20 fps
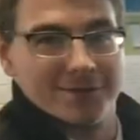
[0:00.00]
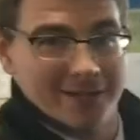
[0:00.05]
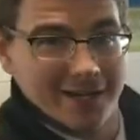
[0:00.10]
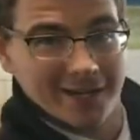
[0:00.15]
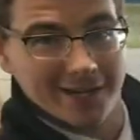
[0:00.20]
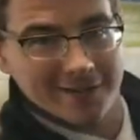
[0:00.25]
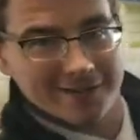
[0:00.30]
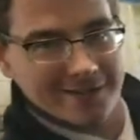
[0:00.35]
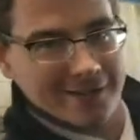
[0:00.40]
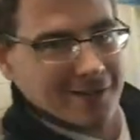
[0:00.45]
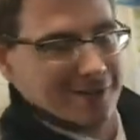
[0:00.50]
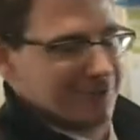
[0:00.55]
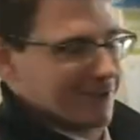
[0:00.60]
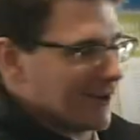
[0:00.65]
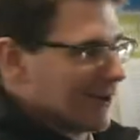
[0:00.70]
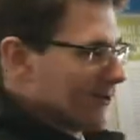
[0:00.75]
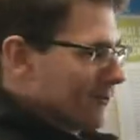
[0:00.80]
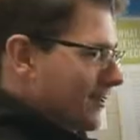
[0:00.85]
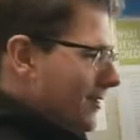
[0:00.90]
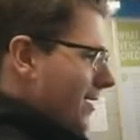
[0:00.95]
and get yourself
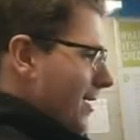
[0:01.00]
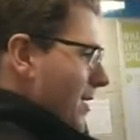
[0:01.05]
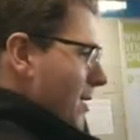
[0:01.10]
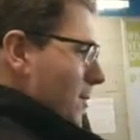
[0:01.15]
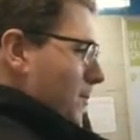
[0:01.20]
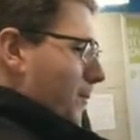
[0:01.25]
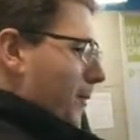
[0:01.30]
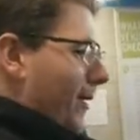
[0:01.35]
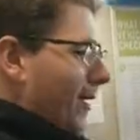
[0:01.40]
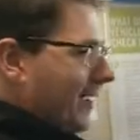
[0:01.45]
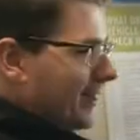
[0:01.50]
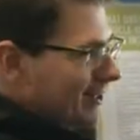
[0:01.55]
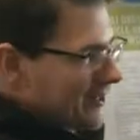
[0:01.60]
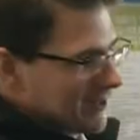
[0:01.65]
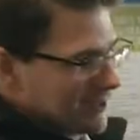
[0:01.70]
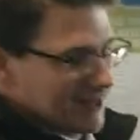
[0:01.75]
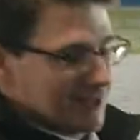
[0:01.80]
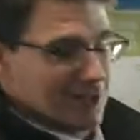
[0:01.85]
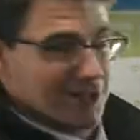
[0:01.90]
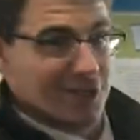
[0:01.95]
out.
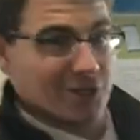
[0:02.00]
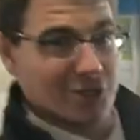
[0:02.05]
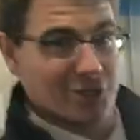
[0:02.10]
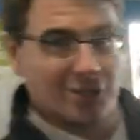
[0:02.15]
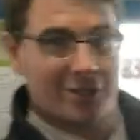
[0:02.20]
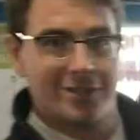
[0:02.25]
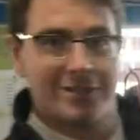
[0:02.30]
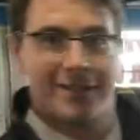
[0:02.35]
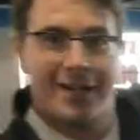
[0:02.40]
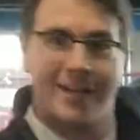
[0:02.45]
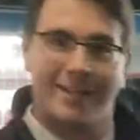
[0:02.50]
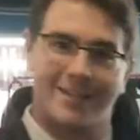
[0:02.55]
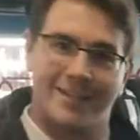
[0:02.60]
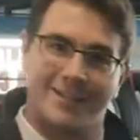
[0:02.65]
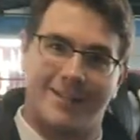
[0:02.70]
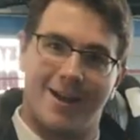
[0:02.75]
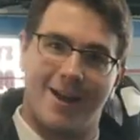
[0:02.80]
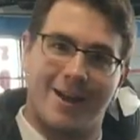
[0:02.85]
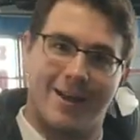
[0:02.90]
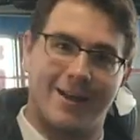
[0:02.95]
But you shouldn't get
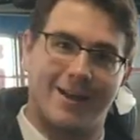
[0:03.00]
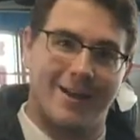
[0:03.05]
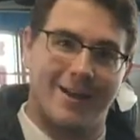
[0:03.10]
stuck,